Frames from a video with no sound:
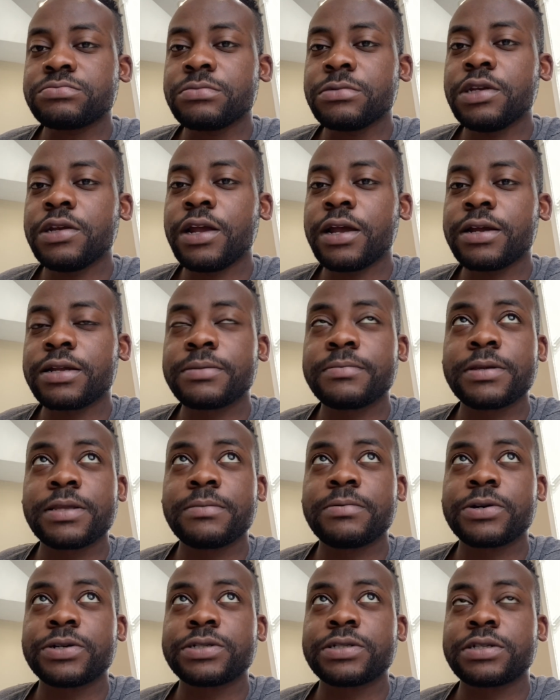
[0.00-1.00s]
you're not going to be the
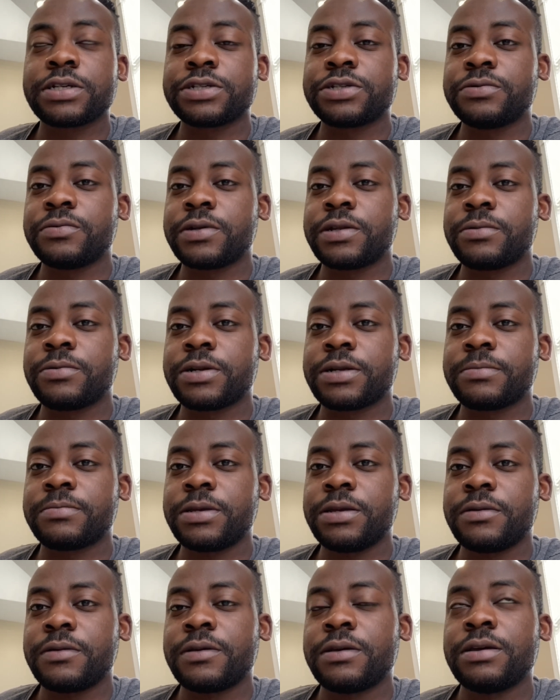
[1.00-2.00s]
person that you really want to
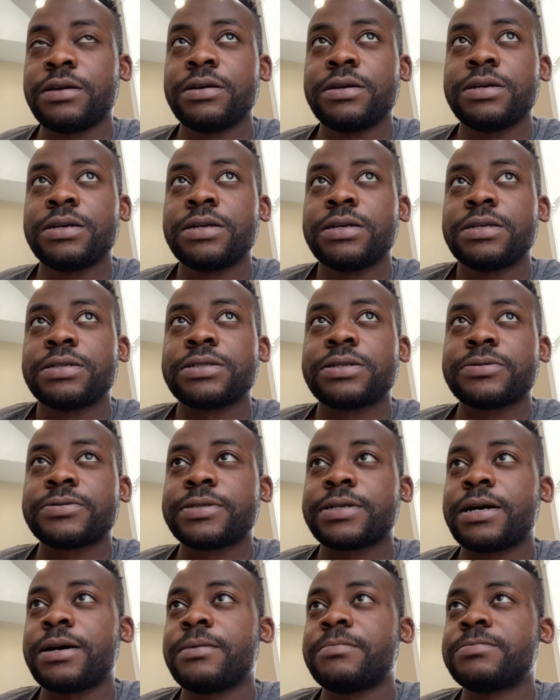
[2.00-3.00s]
be. So it's
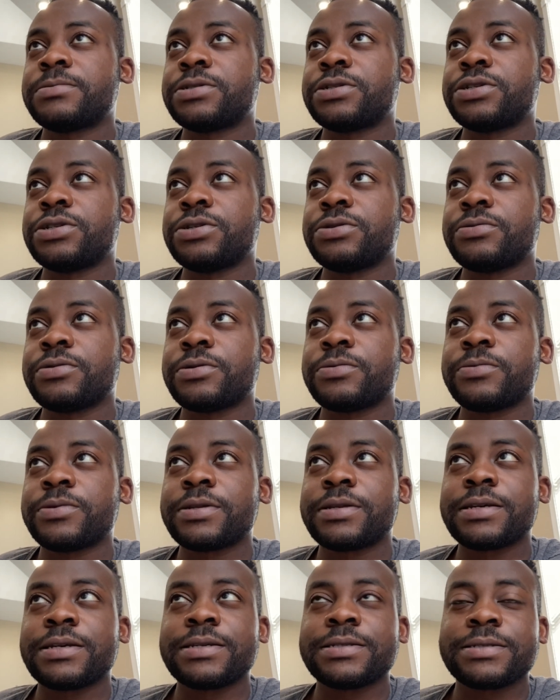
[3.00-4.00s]
up to you. It
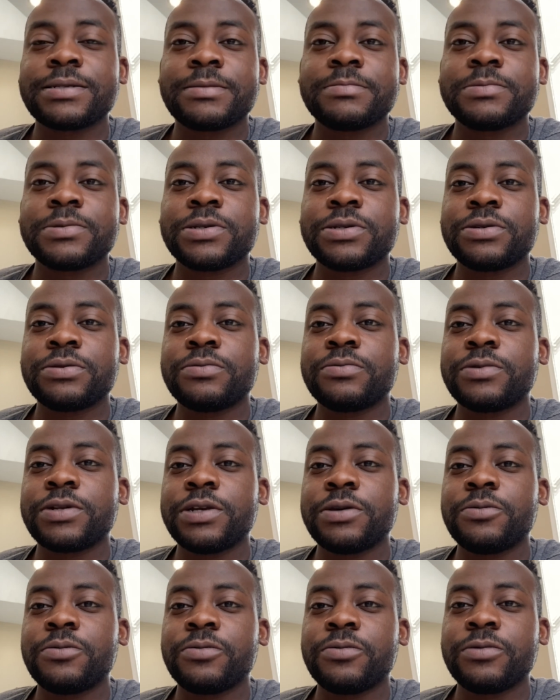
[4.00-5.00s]
really is up to you. What do
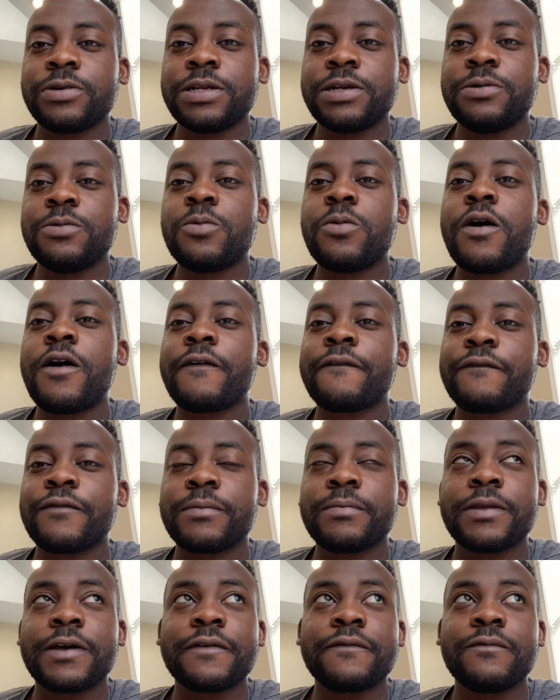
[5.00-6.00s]
you What do you want
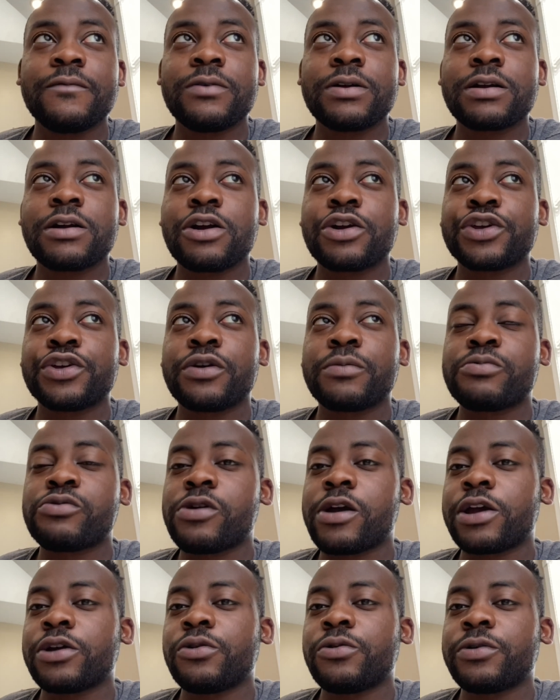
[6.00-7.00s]
from life? What are your
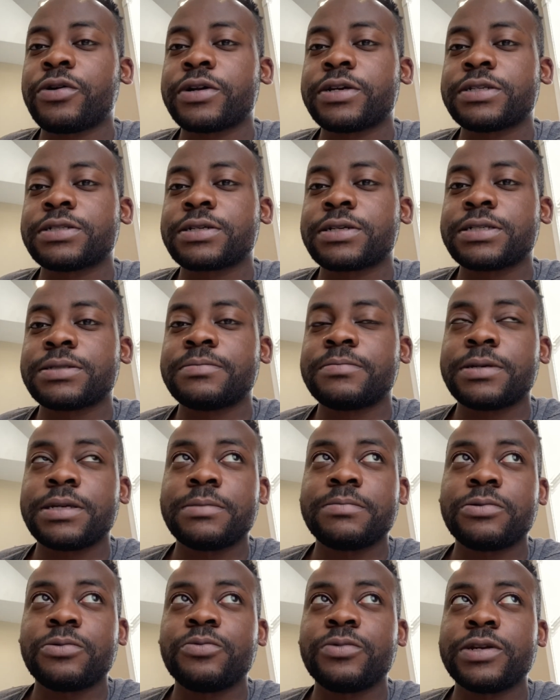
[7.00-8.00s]
priorities? Because
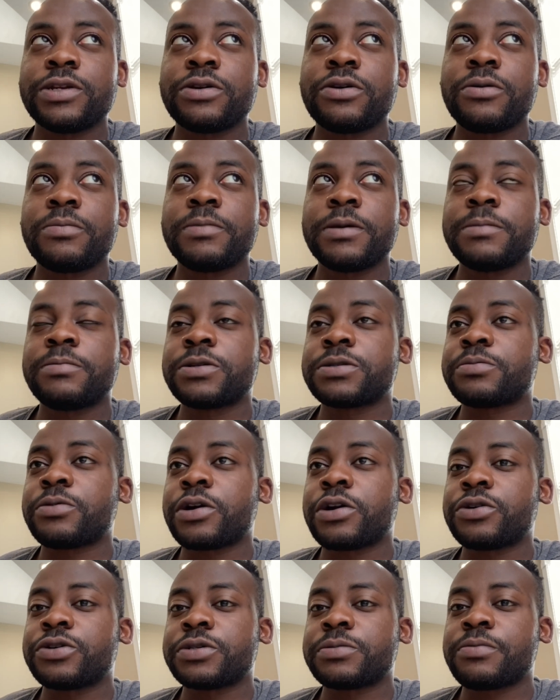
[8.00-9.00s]
people, we know people's
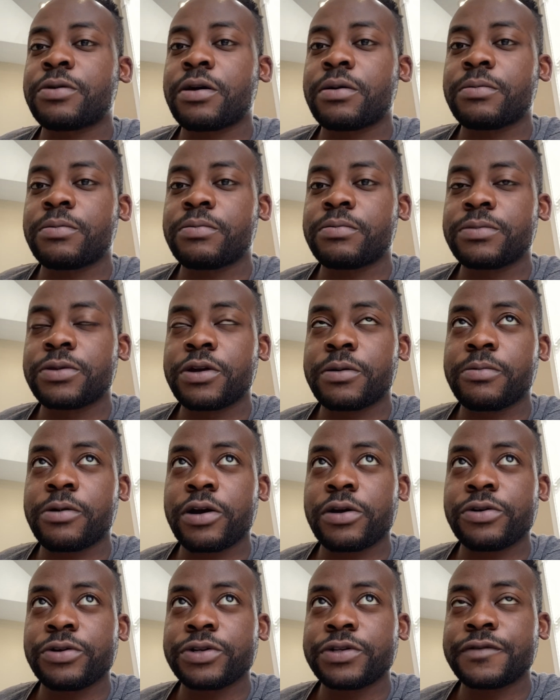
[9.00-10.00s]
priorities. Their
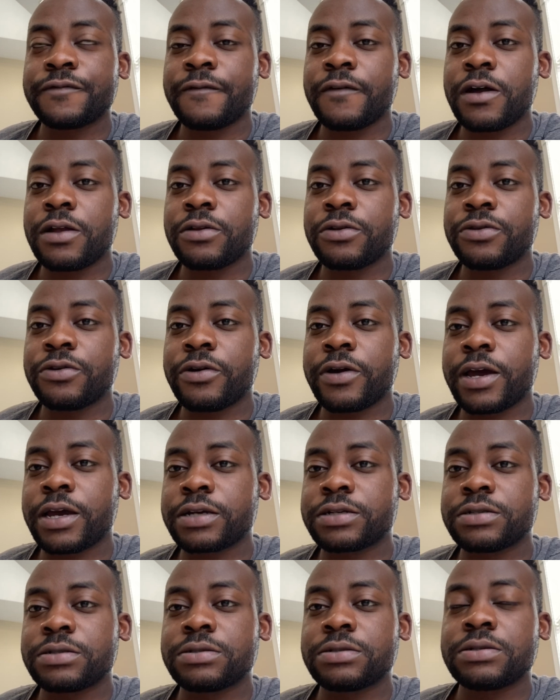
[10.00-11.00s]
priorities follow their
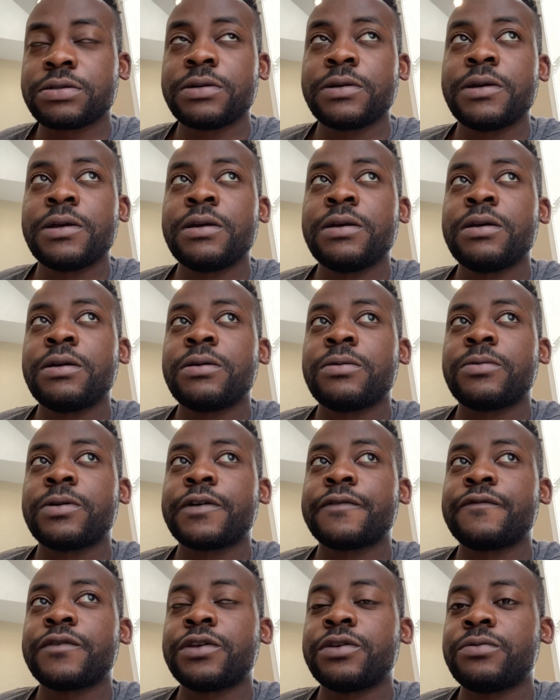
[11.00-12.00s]
actions.
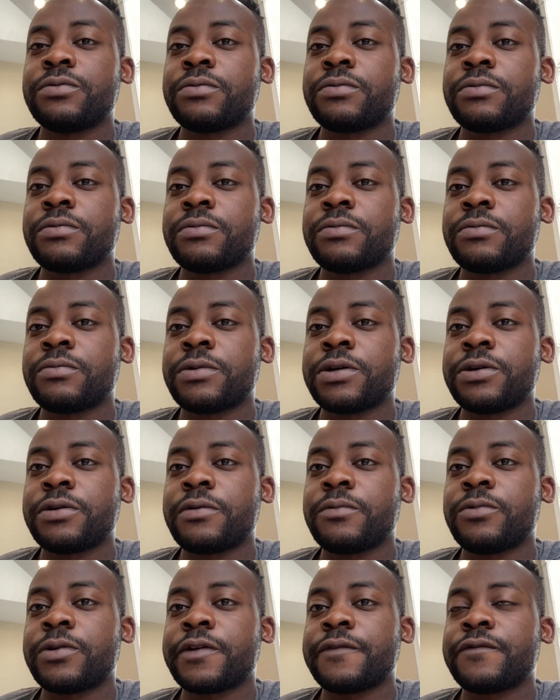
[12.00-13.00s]
Whatever you
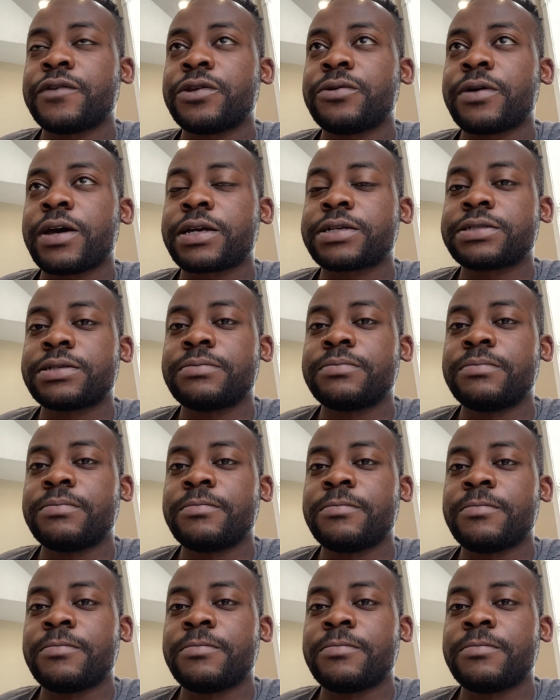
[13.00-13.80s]
Whatever you actually